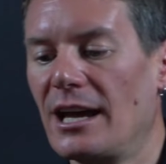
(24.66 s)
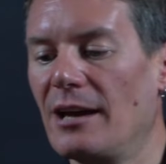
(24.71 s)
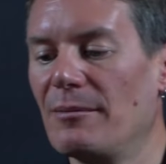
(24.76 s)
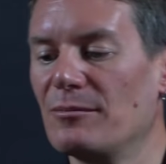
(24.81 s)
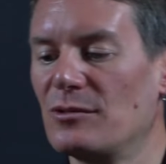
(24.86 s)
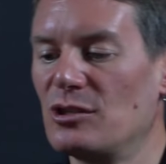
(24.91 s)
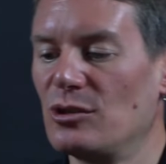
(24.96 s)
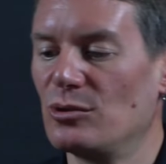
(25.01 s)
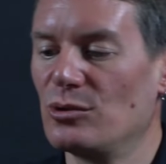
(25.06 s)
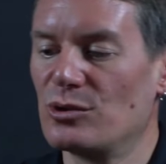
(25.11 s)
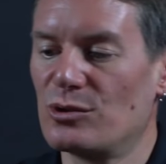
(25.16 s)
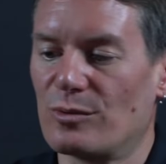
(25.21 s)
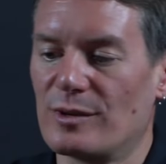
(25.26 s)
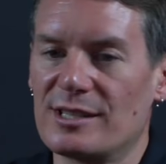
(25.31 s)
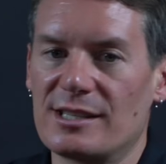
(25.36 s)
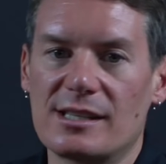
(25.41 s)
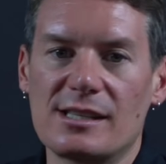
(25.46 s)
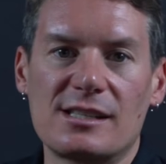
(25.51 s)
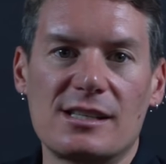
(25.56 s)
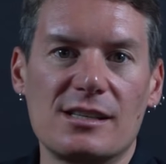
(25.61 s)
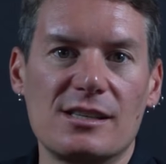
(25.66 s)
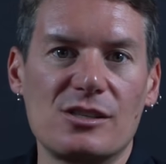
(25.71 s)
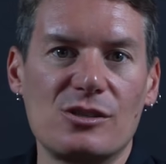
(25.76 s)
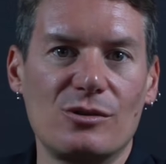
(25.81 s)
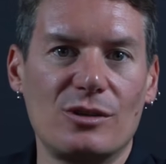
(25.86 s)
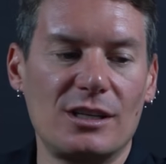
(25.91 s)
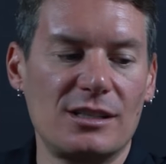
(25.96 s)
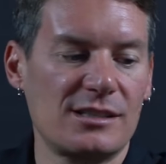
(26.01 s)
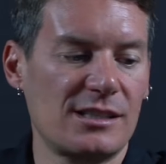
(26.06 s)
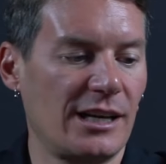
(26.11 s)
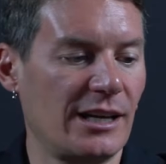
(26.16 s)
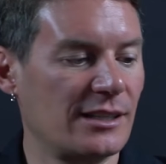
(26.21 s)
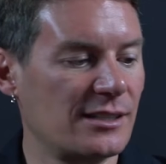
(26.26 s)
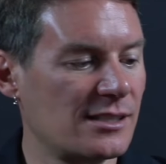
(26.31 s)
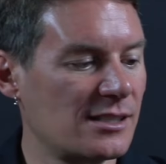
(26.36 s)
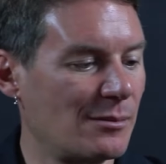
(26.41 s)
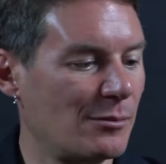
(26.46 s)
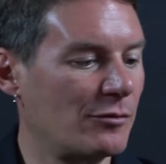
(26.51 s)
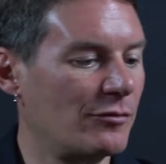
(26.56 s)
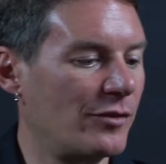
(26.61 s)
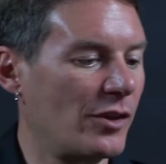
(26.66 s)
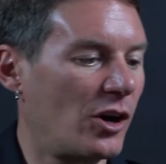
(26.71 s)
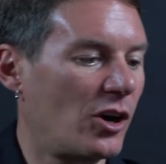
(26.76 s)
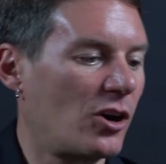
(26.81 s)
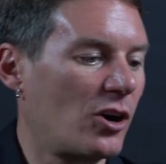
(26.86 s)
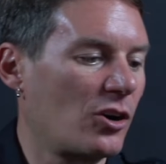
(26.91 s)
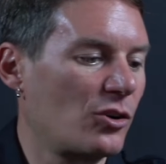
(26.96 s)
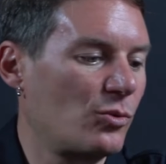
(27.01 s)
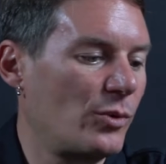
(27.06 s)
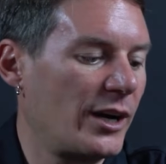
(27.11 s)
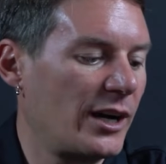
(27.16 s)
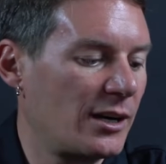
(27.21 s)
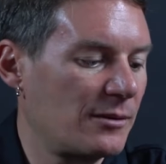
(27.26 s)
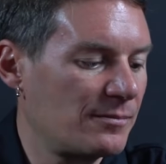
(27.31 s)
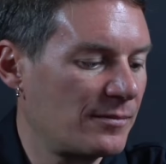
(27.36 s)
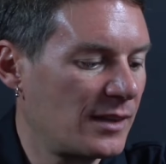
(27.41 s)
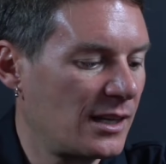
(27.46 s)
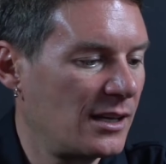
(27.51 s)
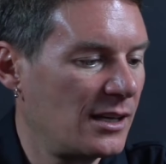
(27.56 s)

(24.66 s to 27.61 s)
M2's resistance unit and some of the hardware.